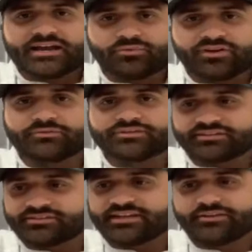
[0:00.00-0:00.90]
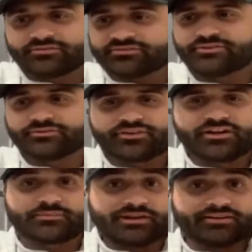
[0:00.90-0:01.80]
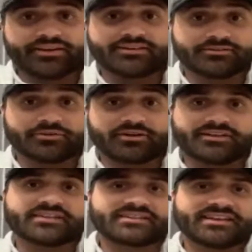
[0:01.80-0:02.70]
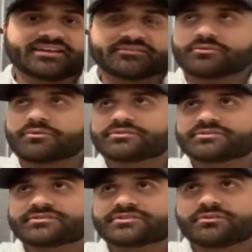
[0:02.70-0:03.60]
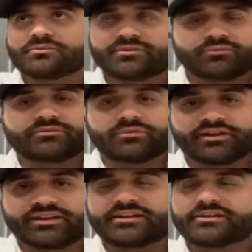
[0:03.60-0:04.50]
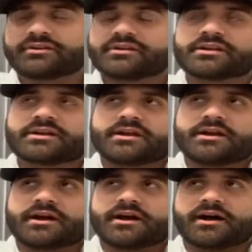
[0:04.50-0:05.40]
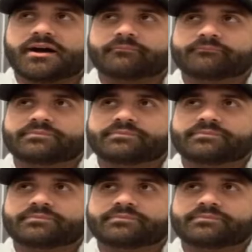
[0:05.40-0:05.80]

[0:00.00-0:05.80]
always get together and still talk about it. Hey, you running it? Yeah, of course. And so we run it here, and,